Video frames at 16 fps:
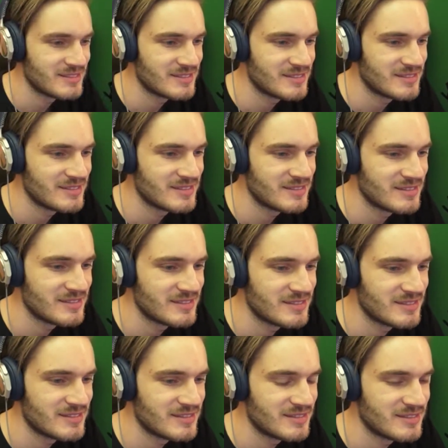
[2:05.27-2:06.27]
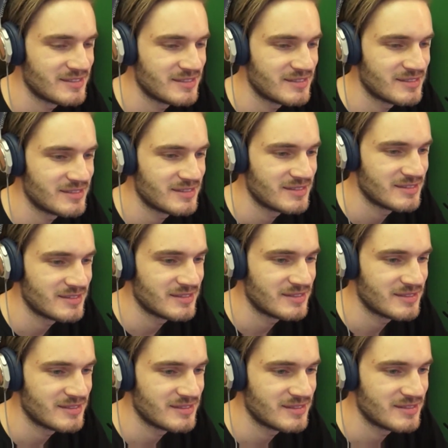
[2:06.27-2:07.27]

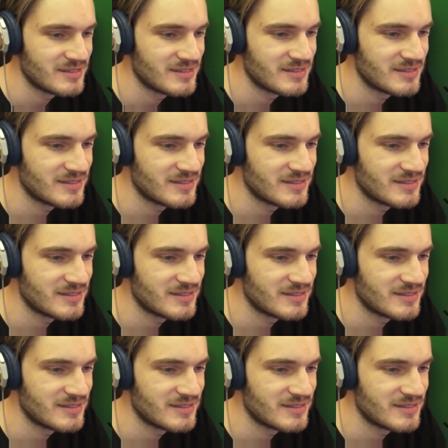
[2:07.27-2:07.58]
Nothing is said.